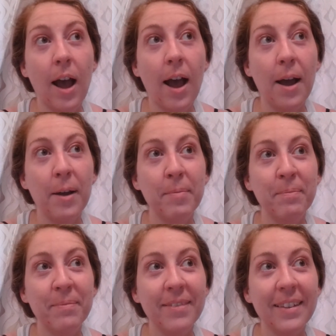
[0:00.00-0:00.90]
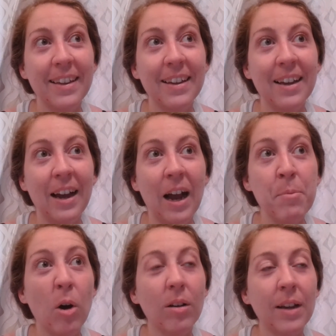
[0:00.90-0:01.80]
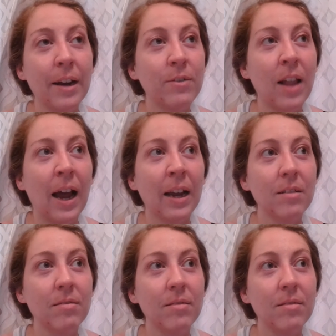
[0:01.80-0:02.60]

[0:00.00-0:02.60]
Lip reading: Um, I'm not kind of like